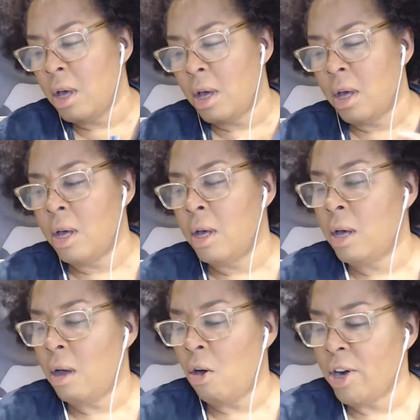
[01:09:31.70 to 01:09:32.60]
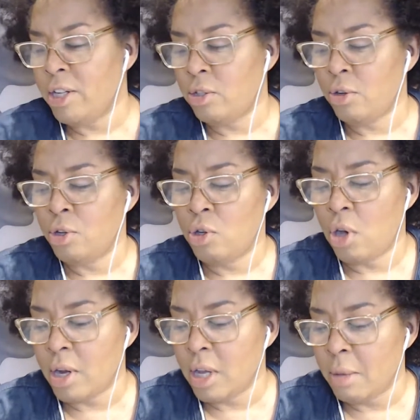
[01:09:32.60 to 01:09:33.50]
artists are you
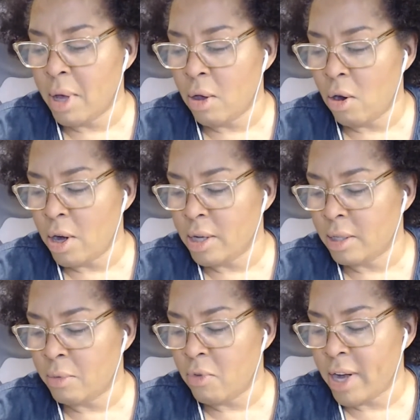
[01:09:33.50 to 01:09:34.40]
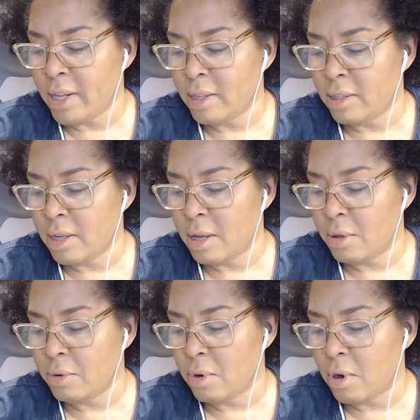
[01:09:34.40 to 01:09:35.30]
talking about? Artists, I'm writing this
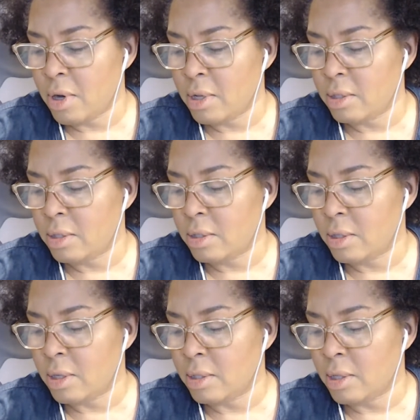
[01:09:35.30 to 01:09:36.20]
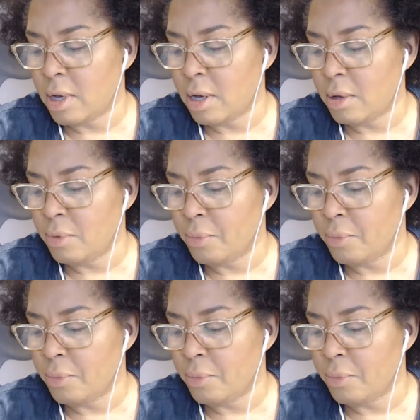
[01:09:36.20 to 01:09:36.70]
down. Artist, Inside Out,